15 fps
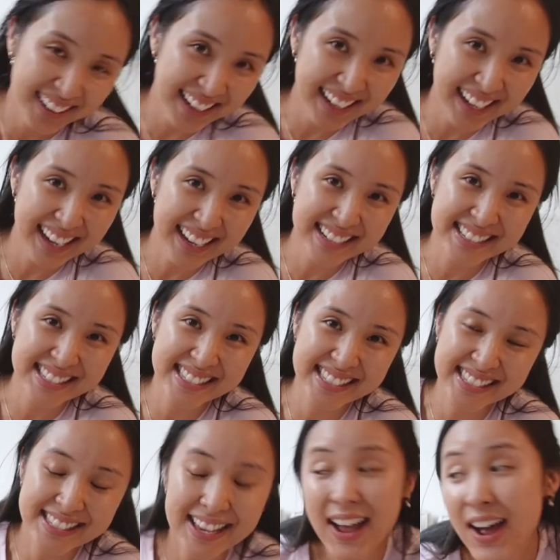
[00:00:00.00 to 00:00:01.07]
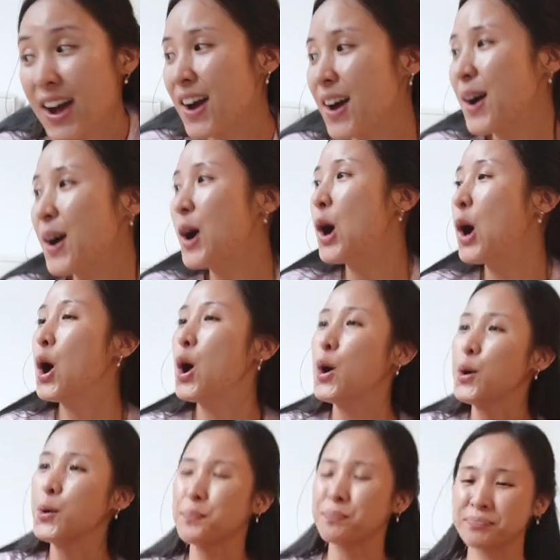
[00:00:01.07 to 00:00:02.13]
guys,
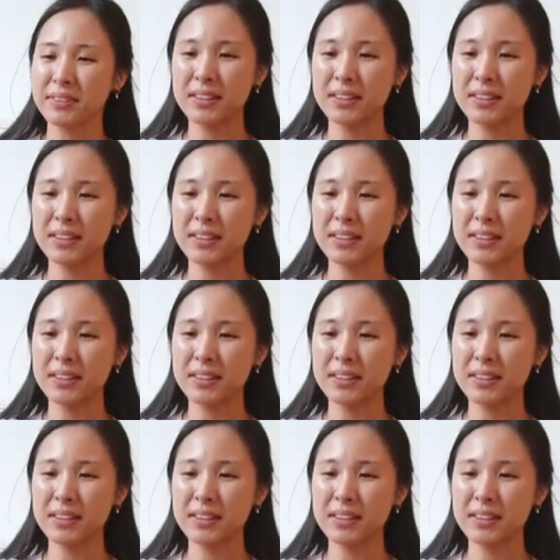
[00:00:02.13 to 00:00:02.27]
so